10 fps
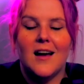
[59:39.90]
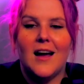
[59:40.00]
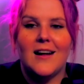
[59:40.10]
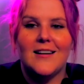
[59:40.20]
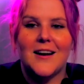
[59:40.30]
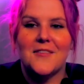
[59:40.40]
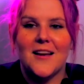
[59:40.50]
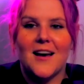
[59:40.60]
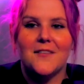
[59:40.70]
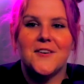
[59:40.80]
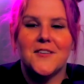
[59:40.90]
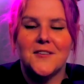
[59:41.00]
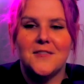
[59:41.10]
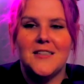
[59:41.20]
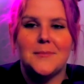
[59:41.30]
And now they have all
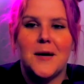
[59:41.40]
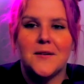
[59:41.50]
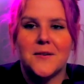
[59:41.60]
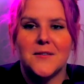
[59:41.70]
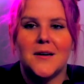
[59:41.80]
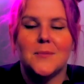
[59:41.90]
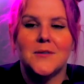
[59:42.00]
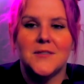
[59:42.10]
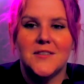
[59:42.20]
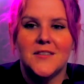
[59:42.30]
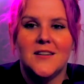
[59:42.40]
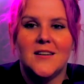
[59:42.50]
of these medical numbers.